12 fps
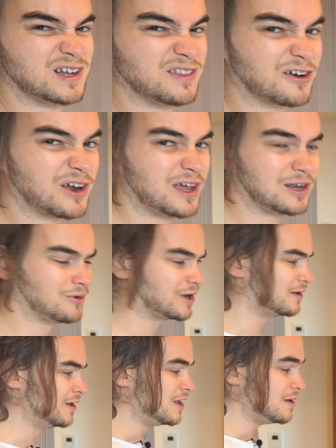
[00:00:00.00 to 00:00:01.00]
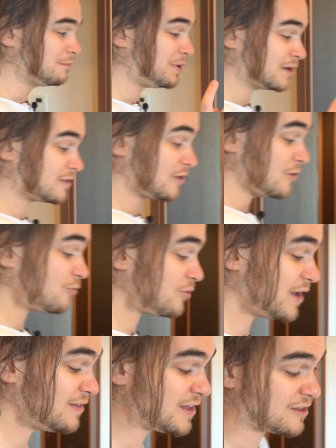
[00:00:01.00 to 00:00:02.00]
in there anyway. But
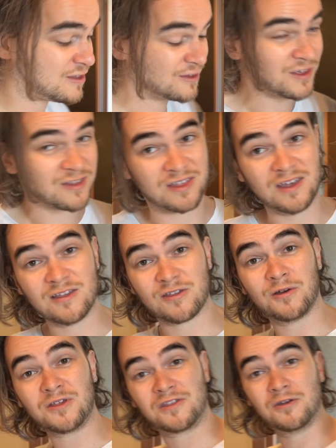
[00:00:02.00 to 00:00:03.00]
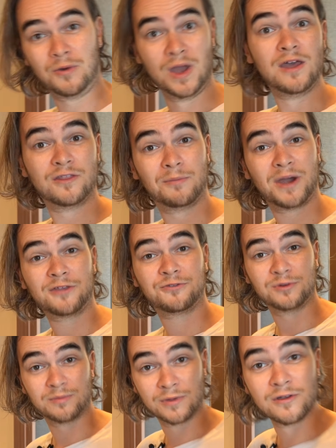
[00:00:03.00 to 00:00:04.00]
right next to this is also the
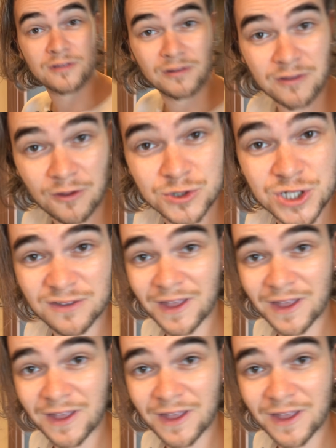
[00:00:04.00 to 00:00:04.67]
bathroom. So let's go check